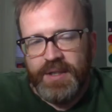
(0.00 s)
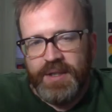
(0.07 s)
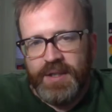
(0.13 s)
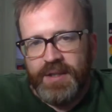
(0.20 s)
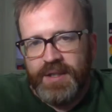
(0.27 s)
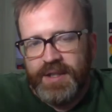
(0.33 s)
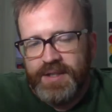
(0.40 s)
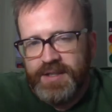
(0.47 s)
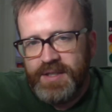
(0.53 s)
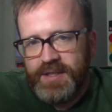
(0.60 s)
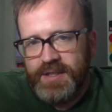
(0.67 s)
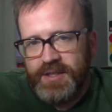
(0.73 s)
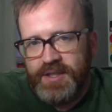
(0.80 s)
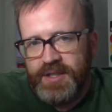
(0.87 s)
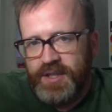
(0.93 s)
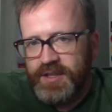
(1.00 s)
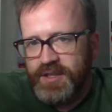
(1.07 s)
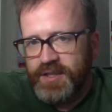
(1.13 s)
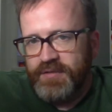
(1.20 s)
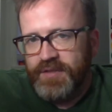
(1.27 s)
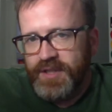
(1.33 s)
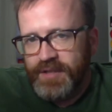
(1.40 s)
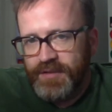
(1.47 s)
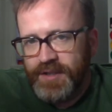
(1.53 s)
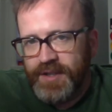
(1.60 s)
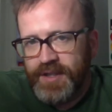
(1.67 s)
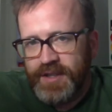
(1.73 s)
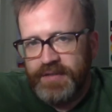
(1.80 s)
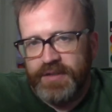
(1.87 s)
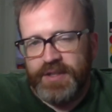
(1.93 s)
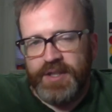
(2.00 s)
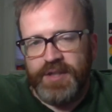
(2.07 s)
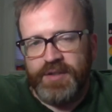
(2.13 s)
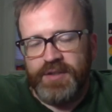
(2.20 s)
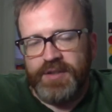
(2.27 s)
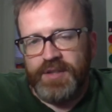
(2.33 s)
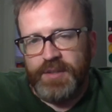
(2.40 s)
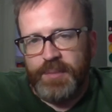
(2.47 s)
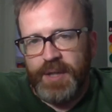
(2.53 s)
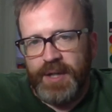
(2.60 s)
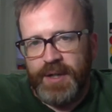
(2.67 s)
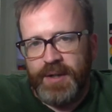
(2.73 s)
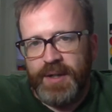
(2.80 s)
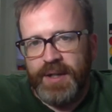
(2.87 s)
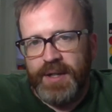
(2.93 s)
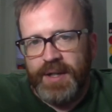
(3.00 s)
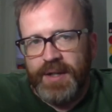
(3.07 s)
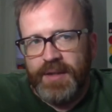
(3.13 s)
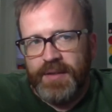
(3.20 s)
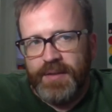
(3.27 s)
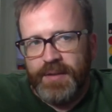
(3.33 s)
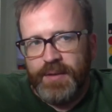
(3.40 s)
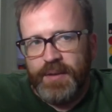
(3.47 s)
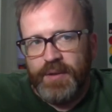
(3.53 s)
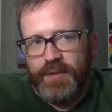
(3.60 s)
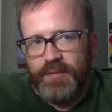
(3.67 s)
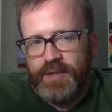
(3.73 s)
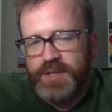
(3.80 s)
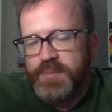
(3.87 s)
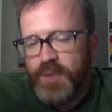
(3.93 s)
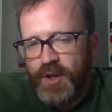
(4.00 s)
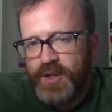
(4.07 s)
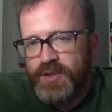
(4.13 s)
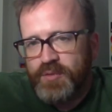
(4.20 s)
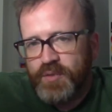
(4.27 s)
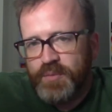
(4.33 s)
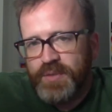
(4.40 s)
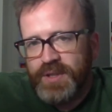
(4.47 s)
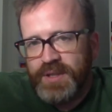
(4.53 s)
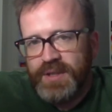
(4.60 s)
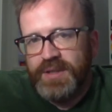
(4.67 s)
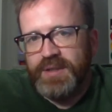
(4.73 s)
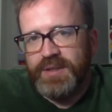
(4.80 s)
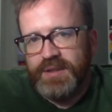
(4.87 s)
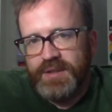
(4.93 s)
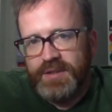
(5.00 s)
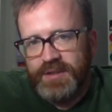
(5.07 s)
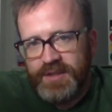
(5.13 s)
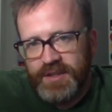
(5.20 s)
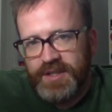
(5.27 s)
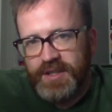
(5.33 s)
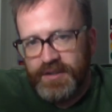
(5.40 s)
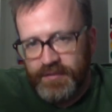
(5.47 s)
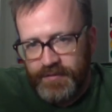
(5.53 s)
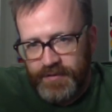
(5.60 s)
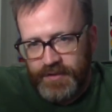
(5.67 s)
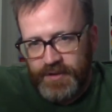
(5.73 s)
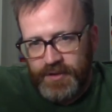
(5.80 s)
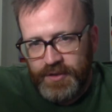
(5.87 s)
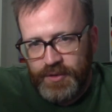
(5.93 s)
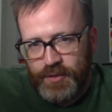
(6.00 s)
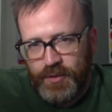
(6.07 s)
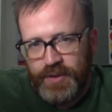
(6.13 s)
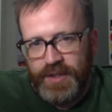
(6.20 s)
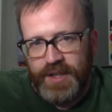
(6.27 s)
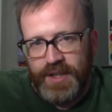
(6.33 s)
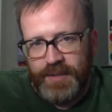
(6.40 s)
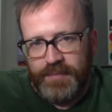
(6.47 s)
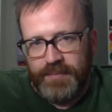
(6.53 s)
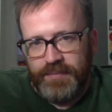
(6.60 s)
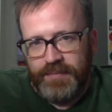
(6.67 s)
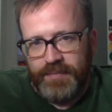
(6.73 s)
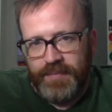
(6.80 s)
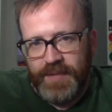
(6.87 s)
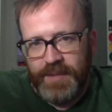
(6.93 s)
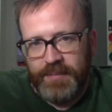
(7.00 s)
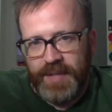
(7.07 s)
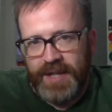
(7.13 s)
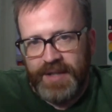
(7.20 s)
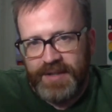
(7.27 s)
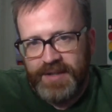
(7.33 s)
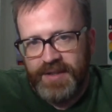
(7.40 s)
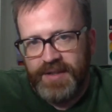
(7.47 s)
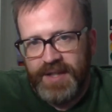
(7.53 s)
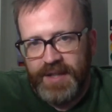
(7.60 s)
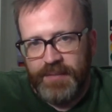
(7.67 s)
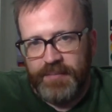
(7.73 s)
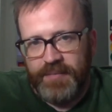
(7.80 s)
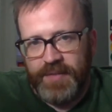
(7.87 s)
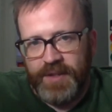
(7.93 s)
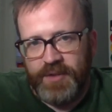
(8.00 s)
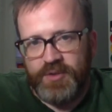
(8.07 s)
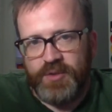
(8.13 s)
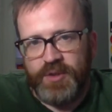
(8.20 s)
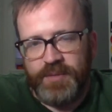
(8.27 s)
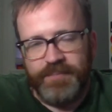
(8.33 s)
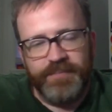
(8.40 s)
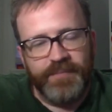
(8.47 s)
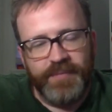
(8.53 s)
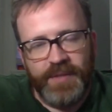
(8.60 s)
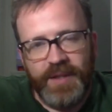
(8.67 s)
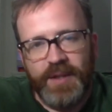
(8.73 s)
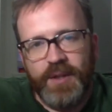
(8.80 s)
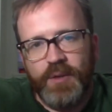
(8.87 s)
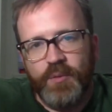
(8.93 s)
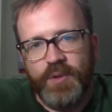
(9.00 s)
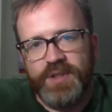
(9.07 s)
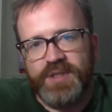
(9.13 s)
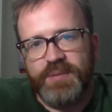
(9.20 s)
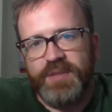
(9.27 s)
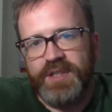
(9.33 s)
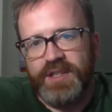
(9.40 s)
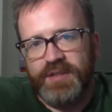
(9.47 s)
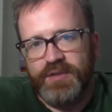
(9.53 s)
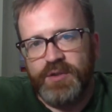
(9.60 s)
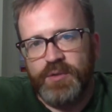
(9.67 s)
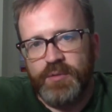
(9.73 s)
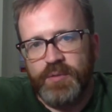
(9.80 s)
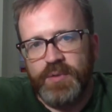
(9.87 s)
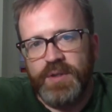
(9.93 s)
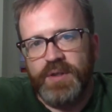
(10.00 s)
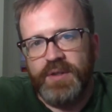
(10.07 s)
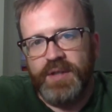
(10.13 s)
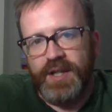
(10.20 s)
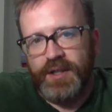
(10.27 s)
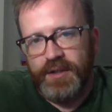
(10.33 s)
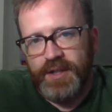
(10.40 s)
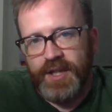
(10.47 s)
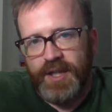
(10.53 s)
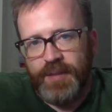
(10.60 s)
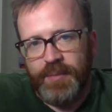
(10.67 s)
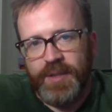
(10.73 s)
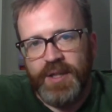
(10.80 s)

that's the initiation of a different kind of adjacency pair. The response would be to give your name back to them. Or sorry, when somebody gives you their name,